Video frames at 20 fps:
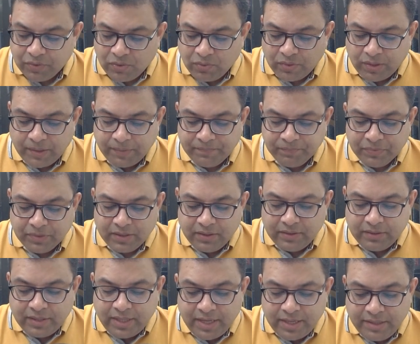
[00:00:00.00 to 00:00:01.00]
Okay.
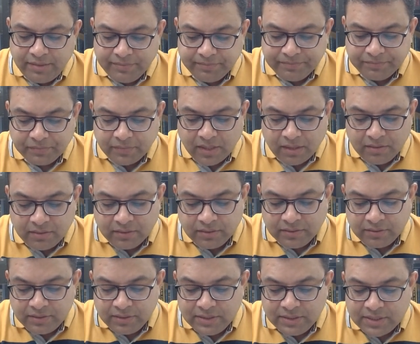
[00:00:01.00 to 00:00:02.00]
Then
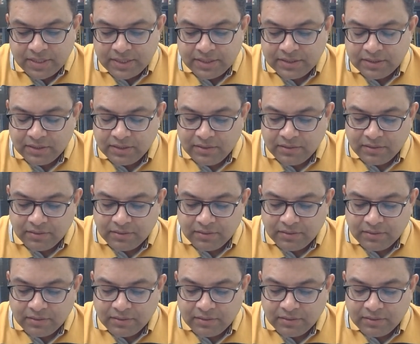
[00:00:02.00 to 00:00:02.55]
uh, he says,